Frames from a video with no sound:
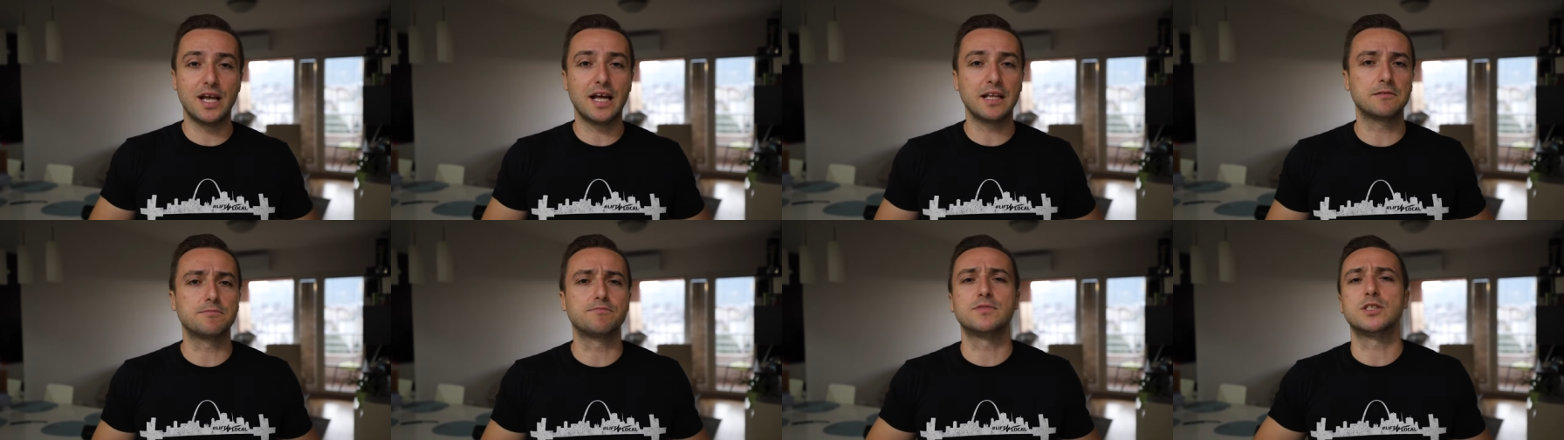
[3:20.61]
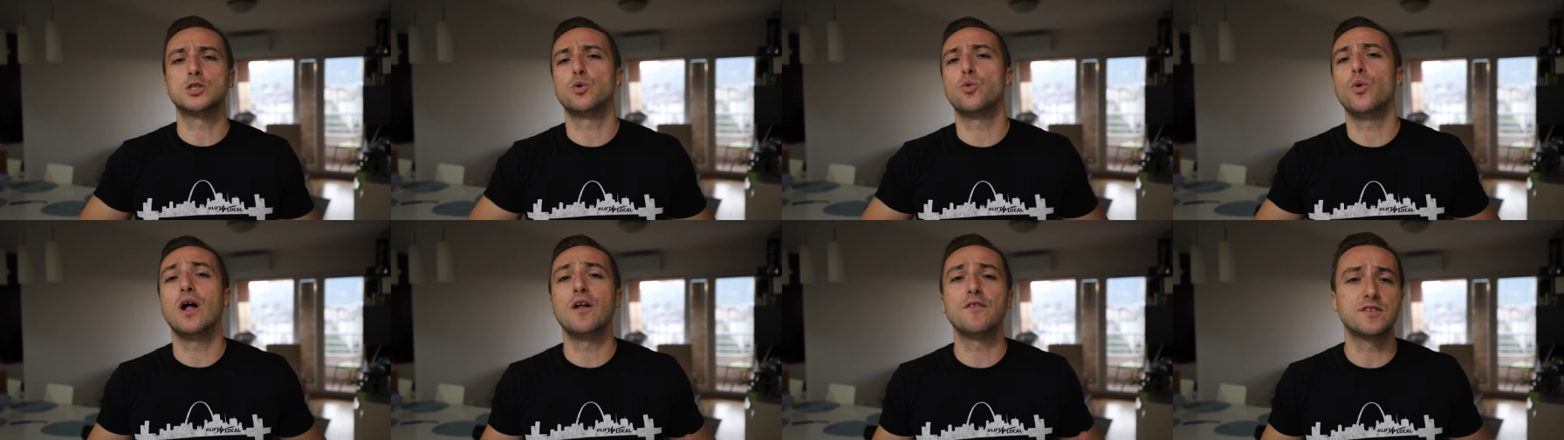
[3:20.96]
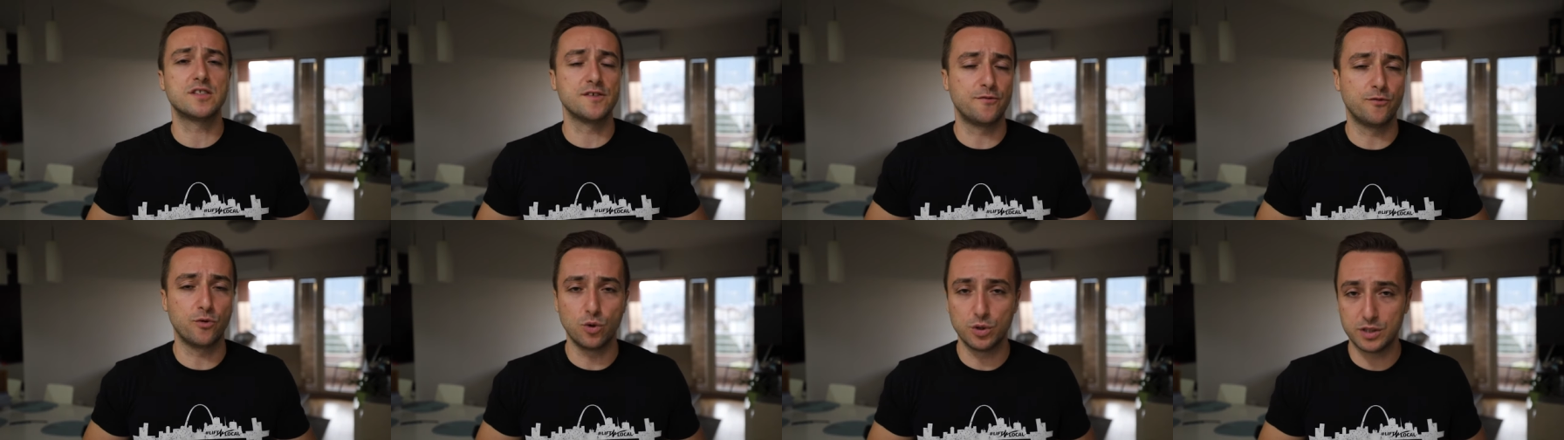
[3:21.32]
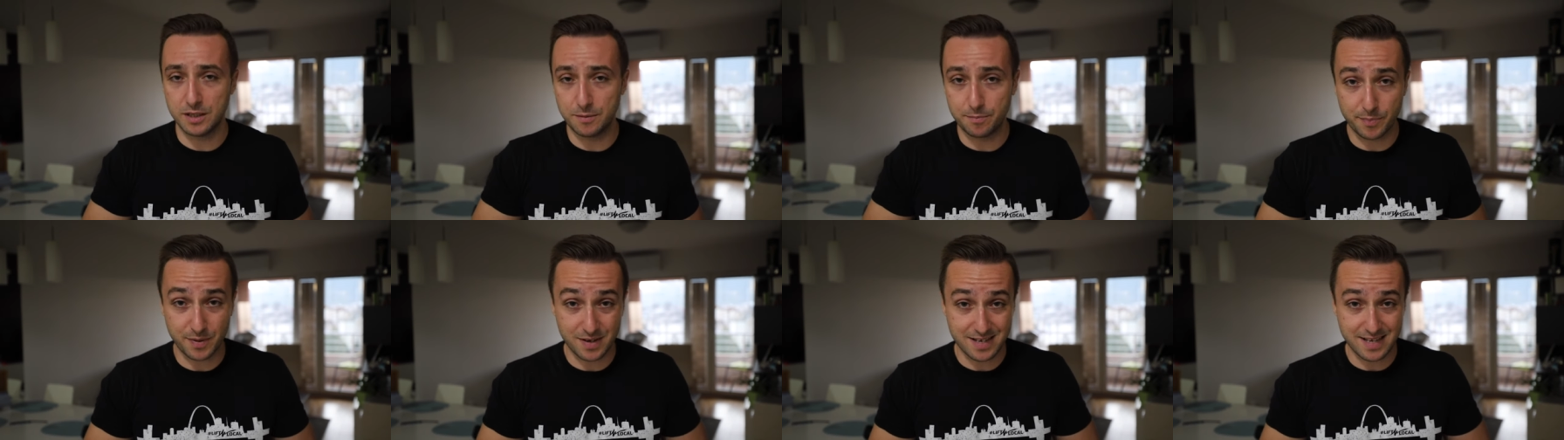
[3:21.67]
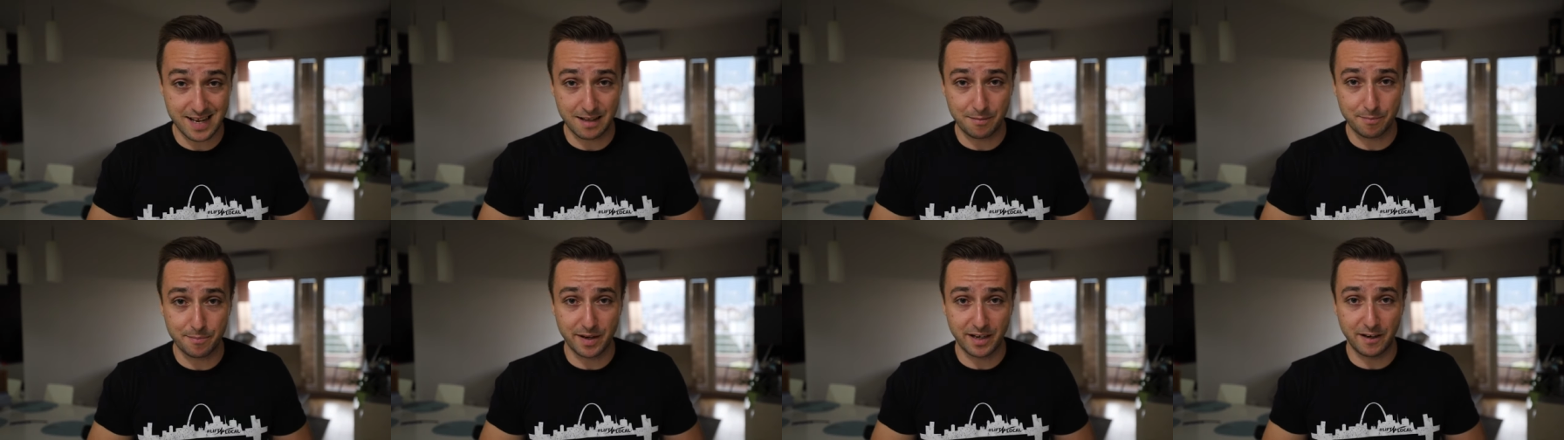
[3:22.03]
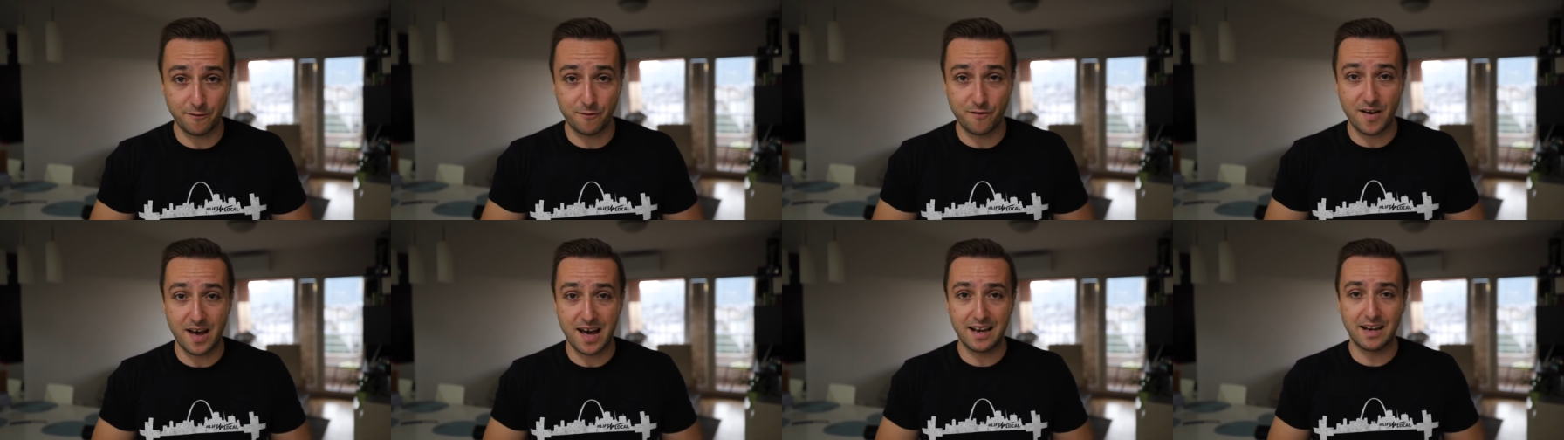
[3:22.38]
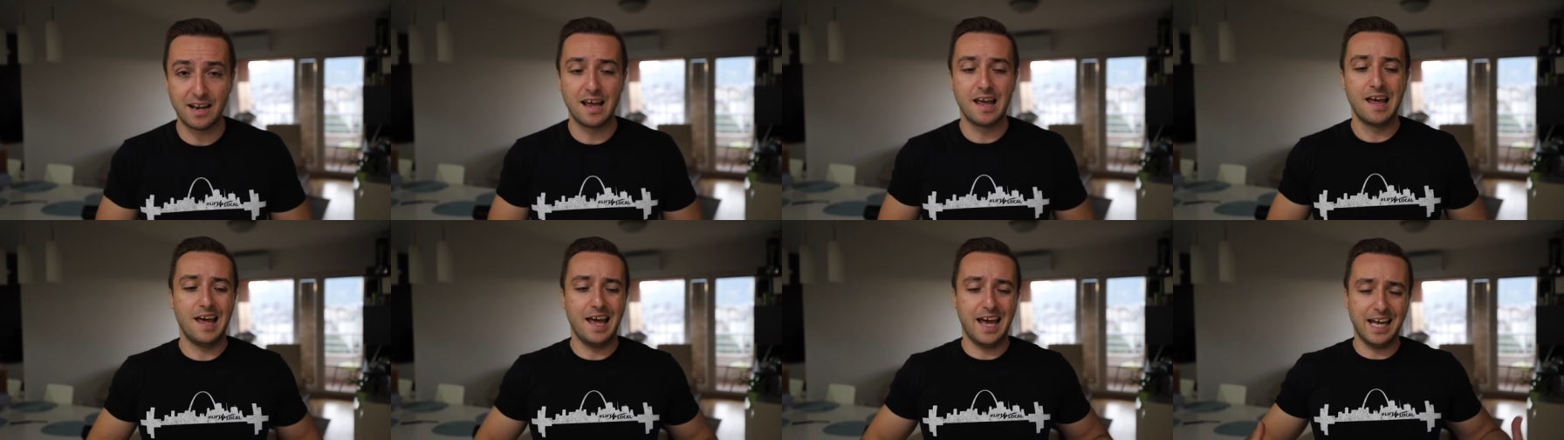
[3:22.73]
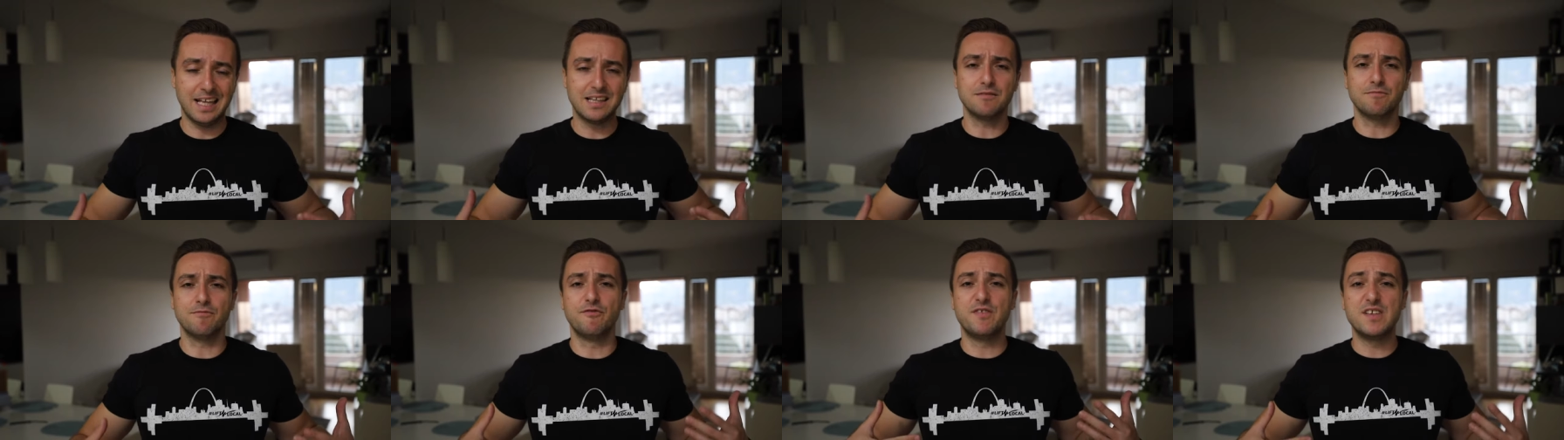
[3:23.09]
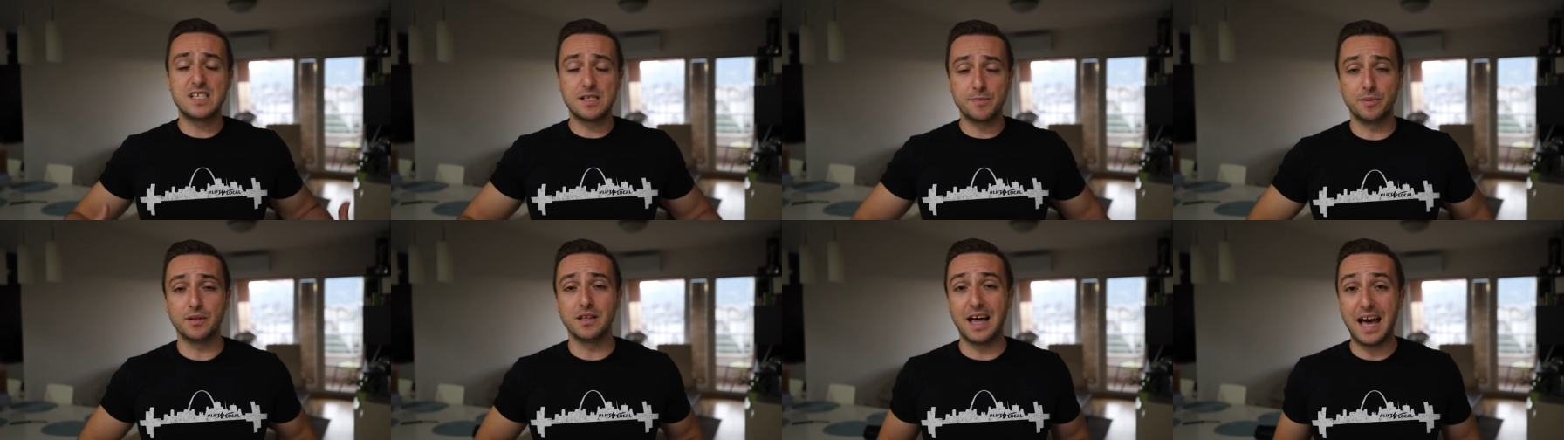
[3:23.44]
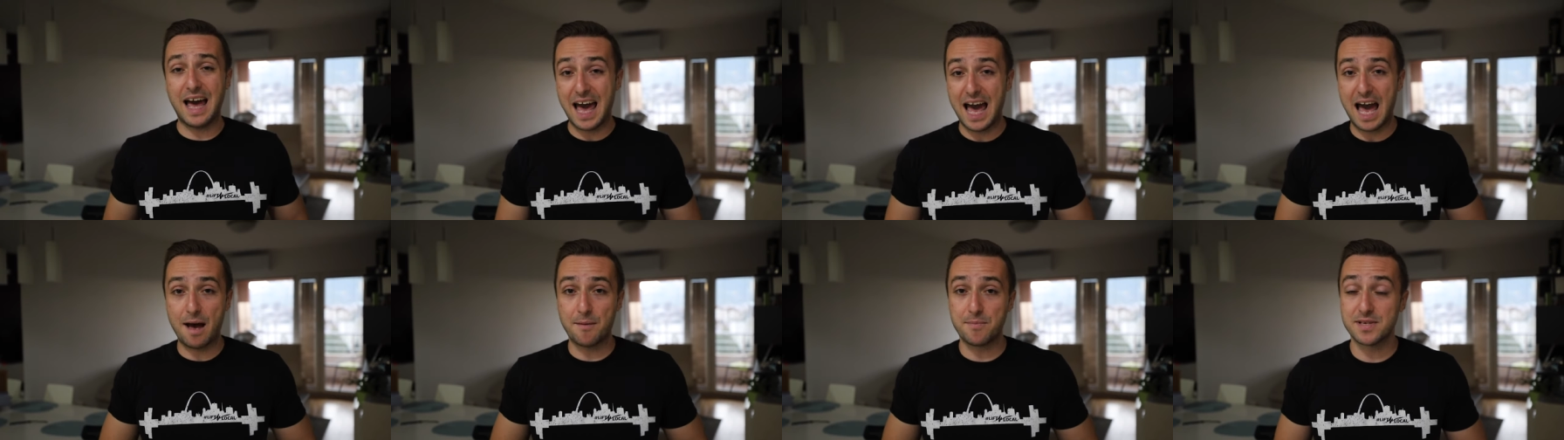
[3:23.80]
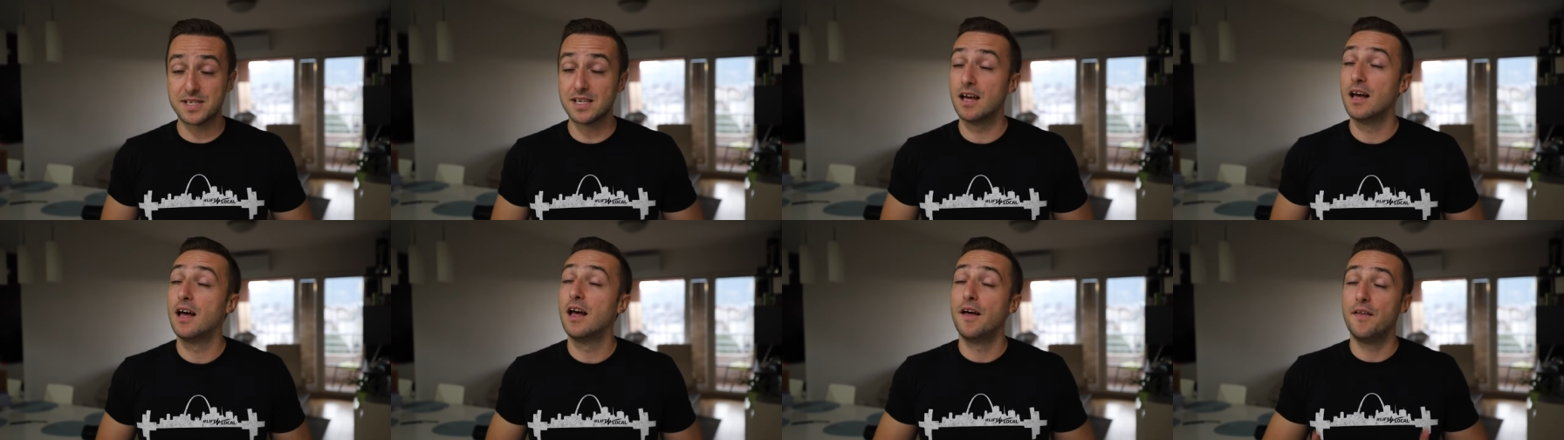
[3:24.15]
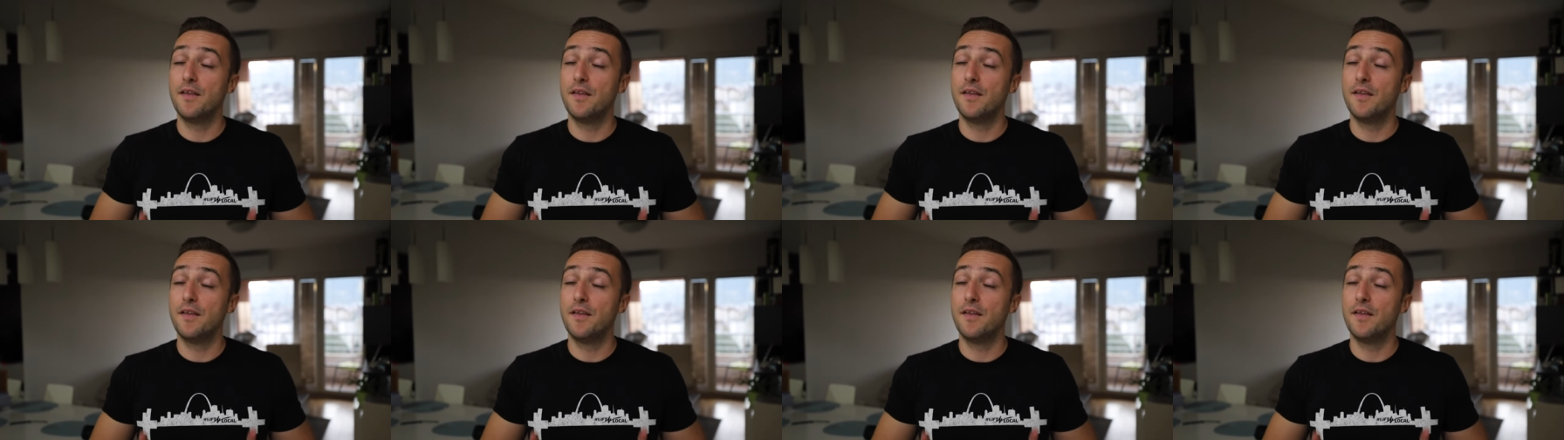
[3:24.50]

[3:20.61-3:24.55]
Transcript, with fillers: that 12 to 14% body fat and visible abs,